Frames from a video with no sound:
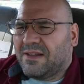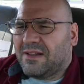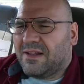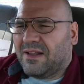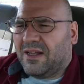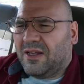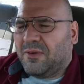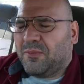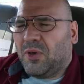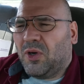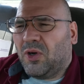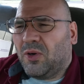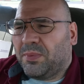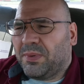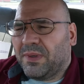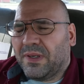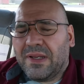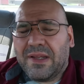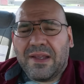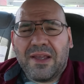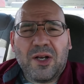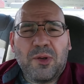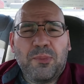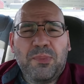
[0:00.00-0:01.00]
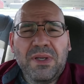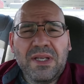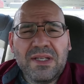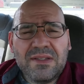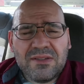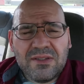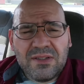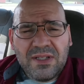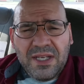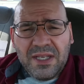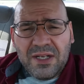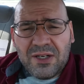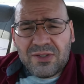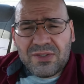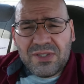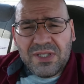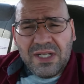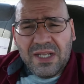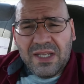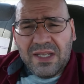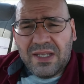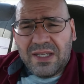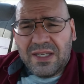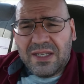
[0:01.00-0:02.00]
I'm hoping to get a pizza later
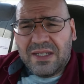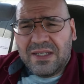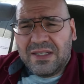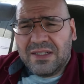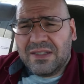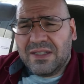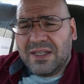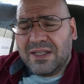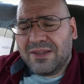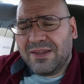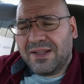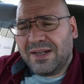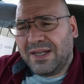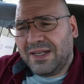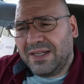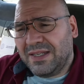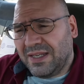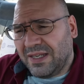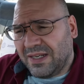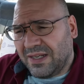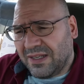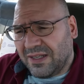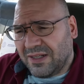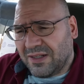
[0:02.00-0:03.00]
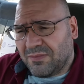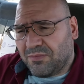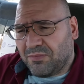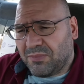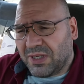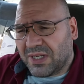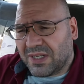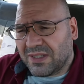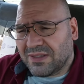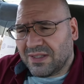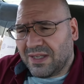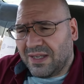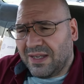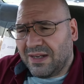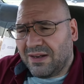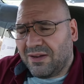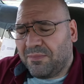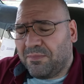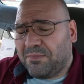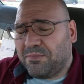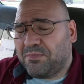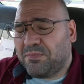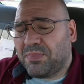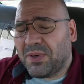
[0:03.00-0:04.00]
today, not that I need it, because I ate a
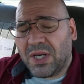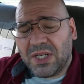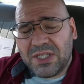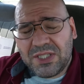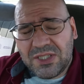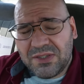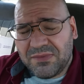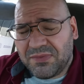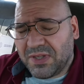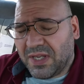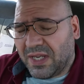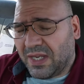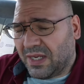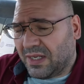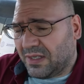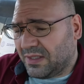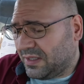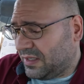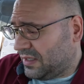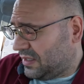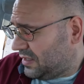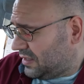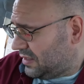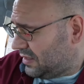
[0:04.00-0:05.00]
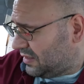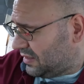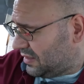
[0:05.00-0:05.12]
bunch of candy.